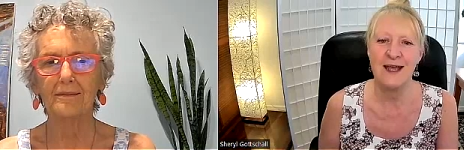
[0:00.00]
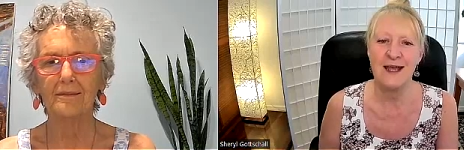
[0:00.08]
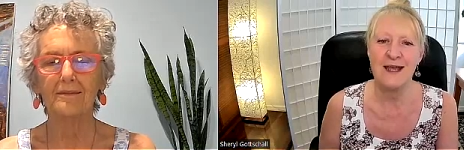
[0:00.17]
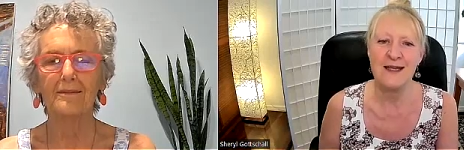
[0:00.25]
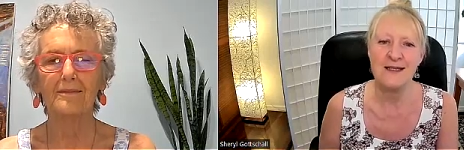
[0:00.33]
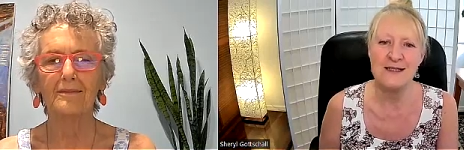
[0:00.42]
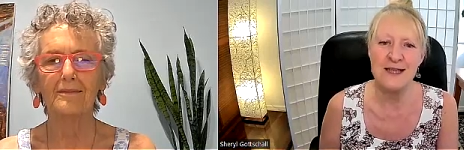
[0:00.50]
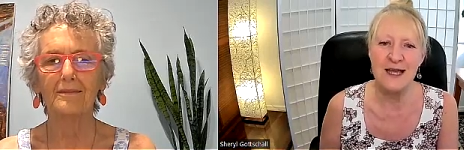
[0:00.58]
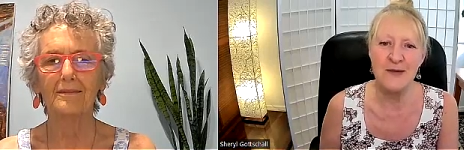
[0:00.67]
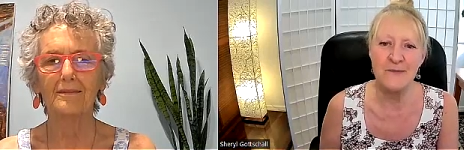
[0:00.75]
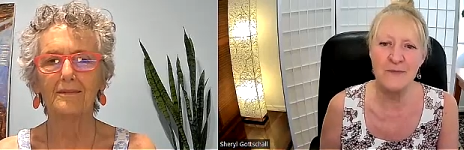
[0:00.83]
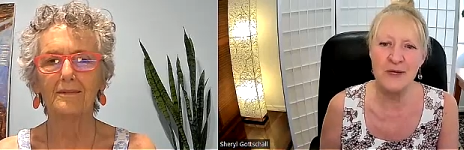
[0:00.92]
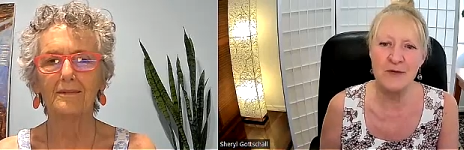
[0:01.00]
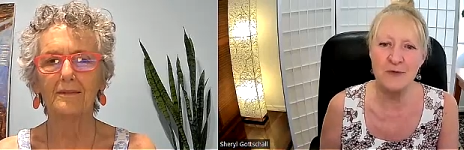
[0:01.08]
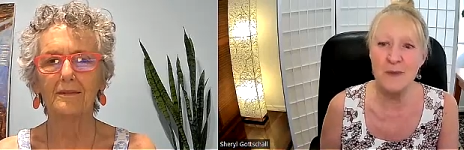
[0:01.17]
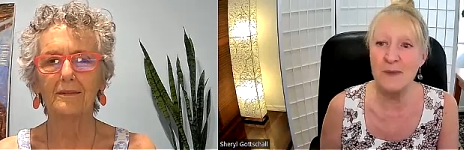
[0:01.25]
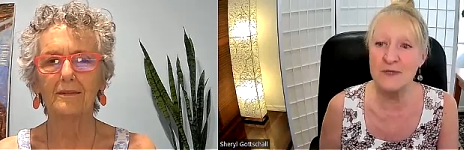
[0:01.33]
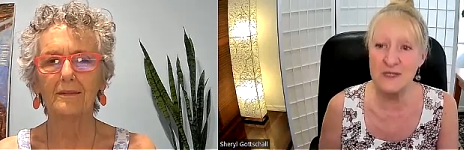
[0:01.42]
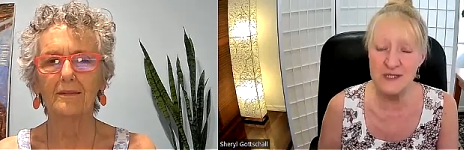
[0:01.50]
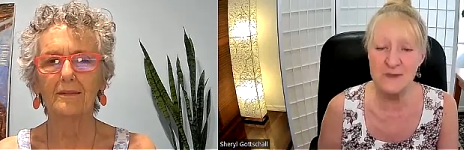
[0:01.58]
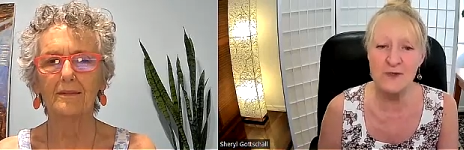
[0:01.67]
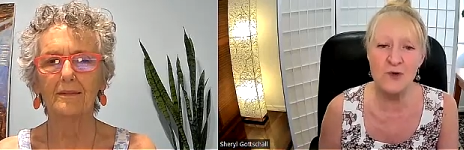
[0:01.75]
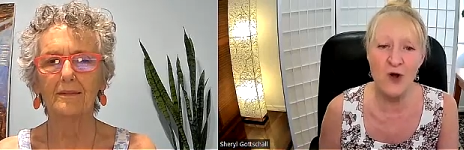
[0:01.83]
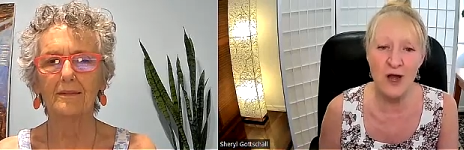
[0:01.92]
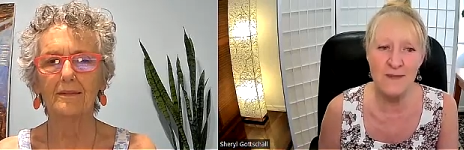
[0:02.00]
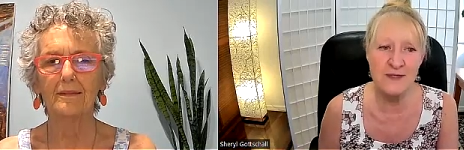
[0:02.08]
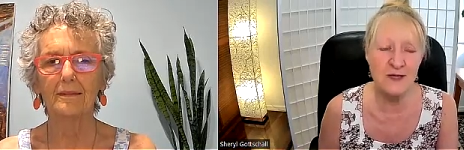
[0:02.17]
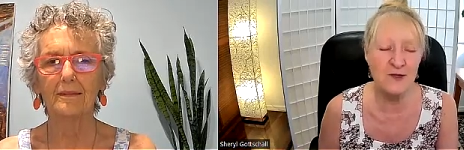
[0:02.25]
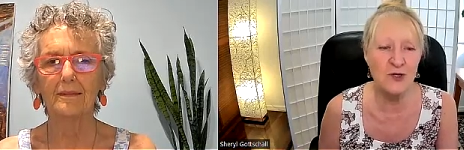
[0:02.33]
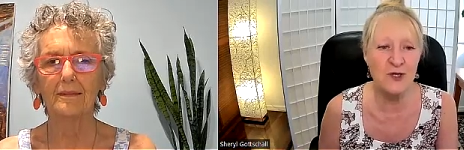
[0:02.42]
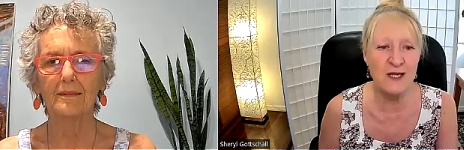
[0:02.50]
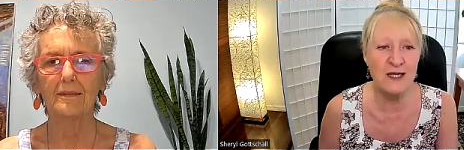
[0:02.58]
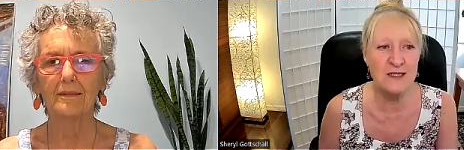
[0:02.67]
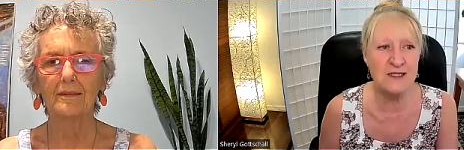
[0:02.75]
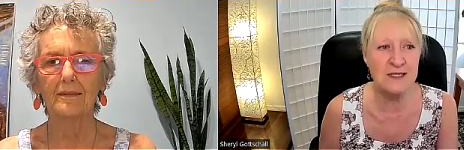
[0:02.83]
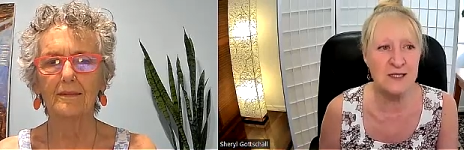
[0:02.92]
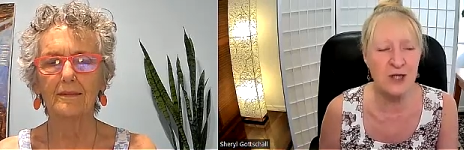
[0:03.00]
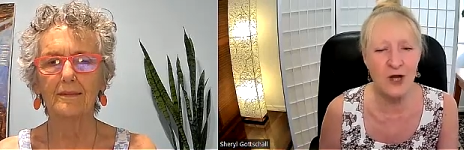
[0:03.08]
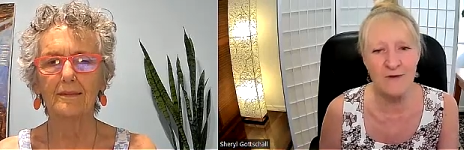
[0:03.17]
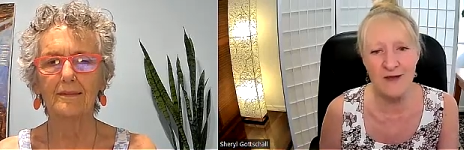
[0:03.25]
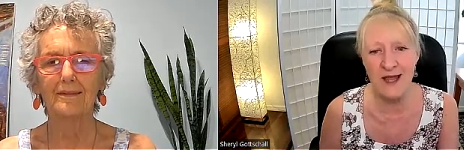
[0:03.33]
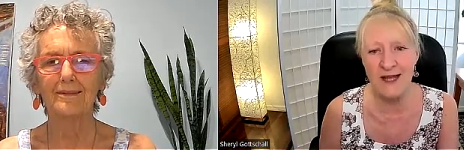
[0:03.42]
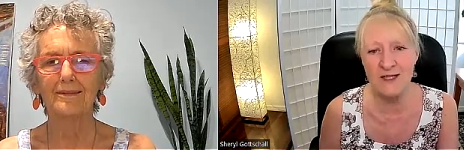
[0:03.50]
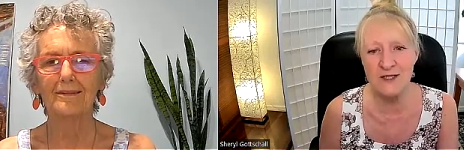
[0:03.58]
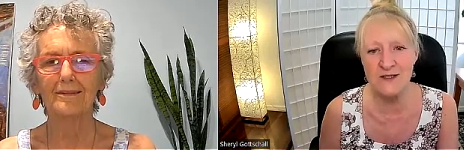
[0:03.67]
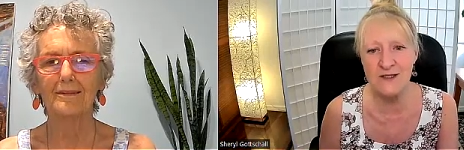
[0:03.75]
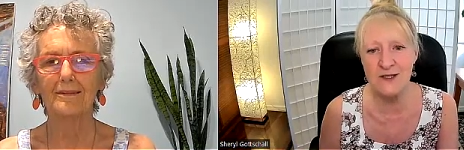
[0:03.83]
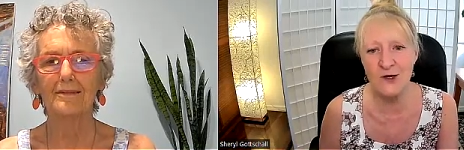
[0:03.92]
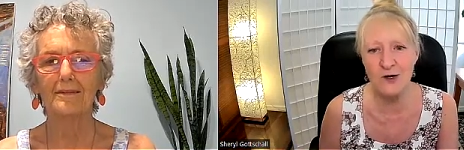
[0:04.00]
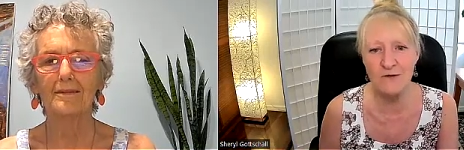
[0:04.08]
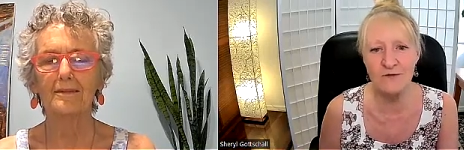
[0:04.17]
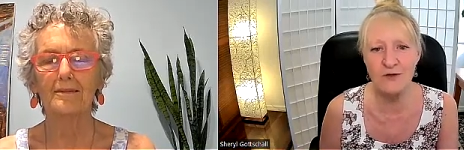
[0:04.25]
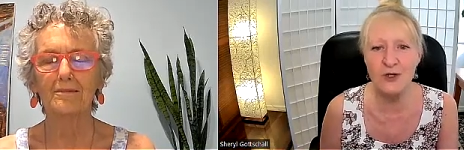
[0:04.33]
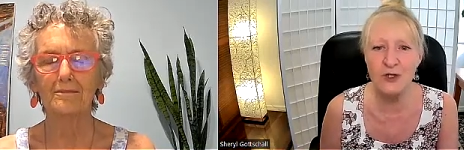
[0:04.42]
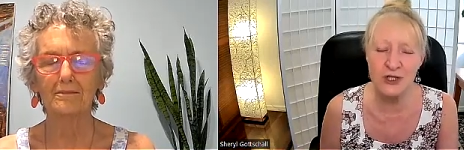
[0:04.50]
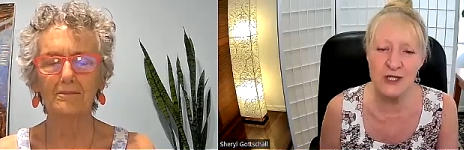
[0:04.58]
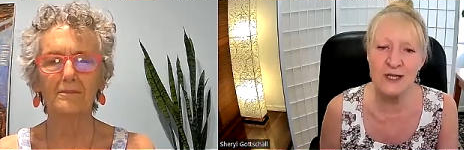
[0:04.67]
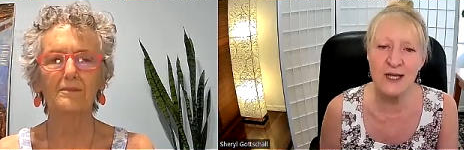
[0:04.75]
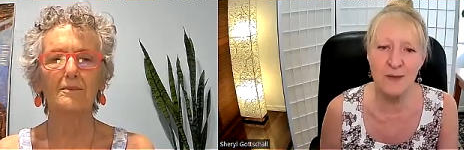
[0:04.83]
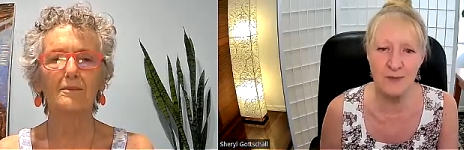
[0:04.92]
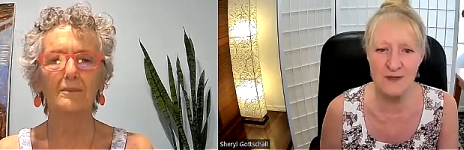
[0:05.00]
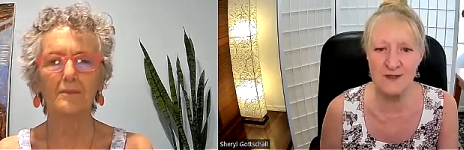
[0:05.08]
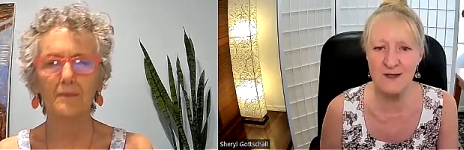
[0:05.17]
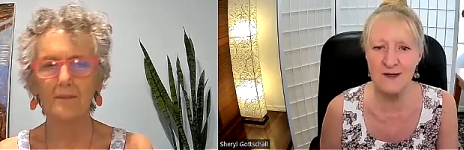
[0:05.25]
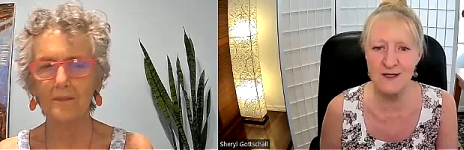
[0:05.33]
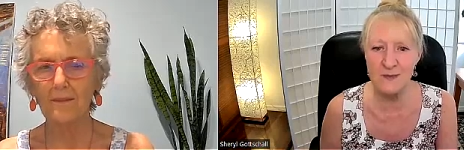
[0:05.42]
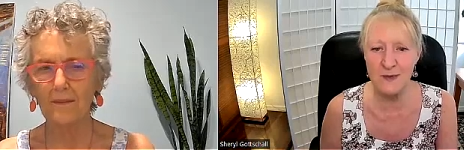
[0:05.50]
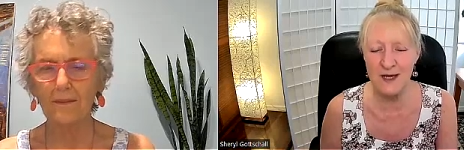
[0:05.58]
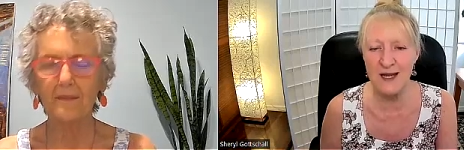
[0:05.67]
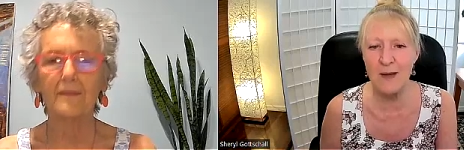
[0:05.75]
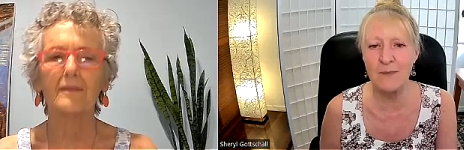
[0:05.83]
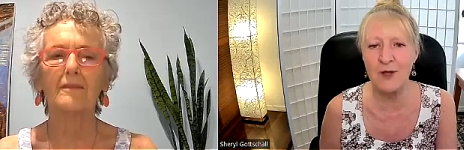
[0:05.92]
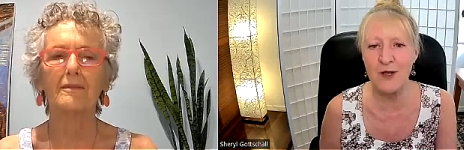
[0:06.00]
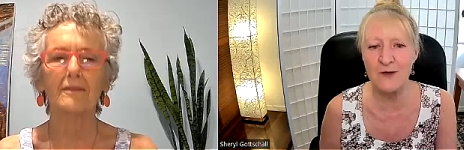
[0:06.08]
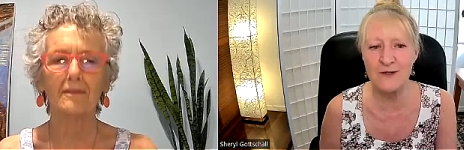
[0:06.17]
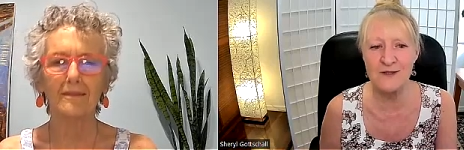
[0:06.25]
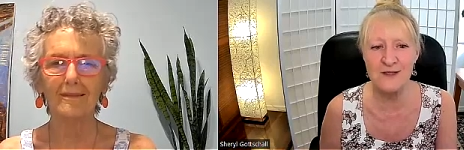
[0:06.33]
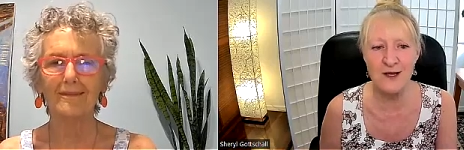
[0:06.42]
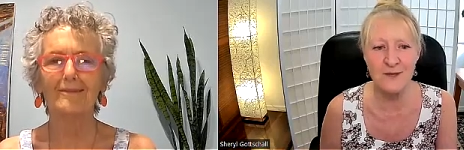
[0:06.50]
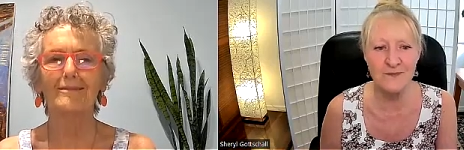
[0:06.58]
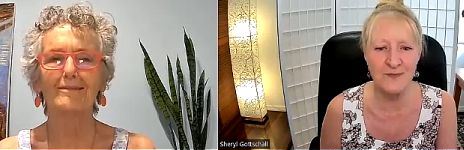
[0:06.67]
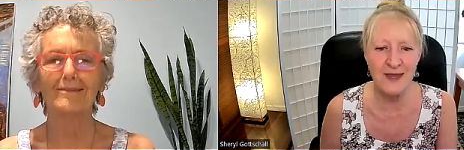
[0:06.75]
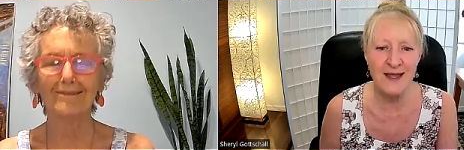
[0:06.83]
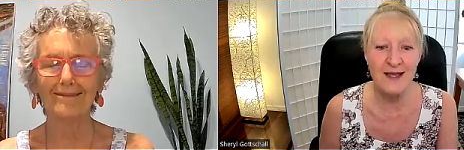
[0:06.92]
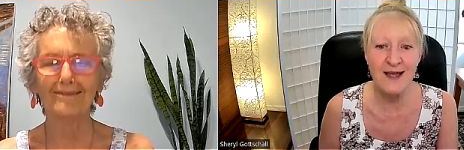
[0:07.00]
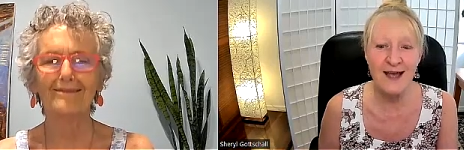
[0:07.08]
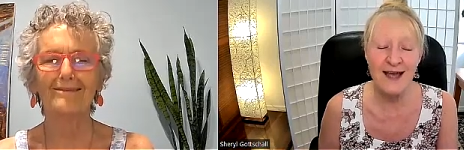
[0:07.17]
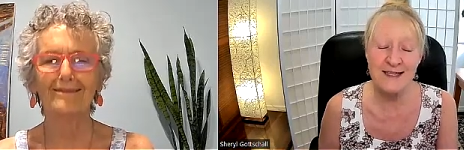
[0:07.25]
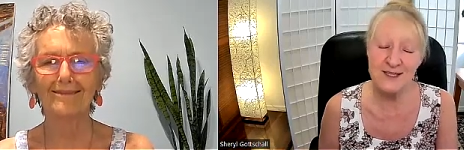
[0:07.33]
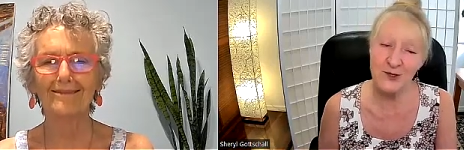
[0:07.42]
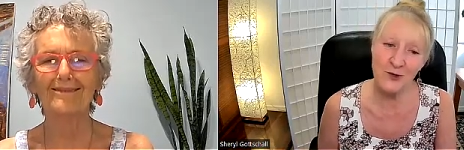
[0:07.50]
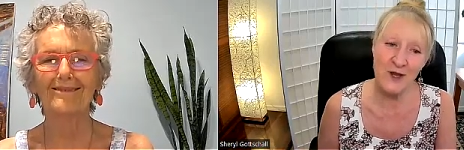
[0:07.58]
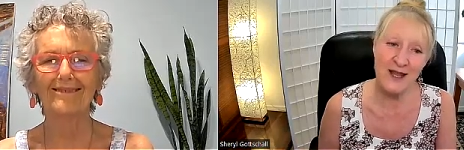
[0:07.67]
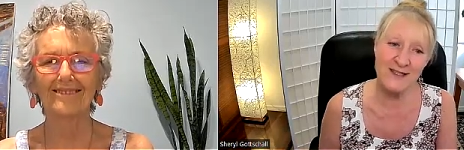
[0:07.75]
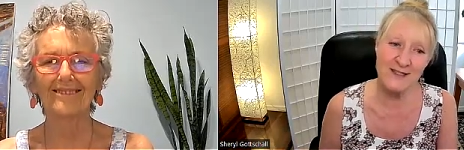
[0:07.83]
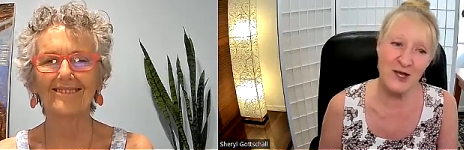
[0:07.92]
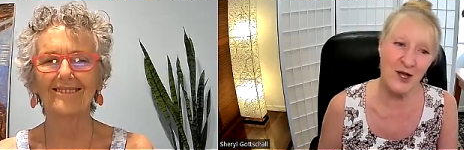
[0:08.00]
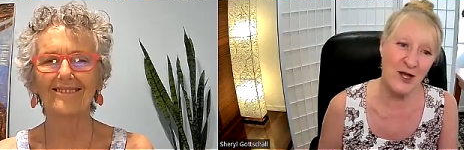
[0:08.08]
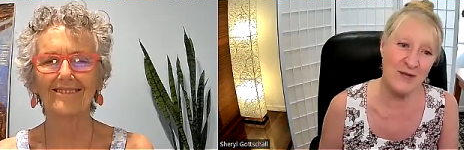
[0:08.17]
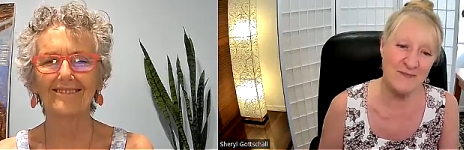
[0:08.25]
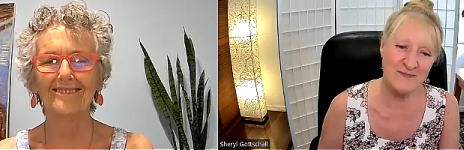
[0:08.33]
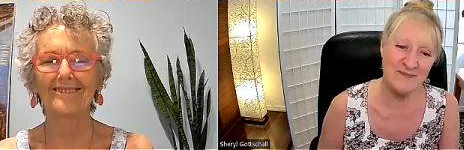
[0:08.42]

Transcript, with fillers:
Speaker 1: And um, but remember to subscribe so that you get notifications of future episodes being uploaded. So until next time,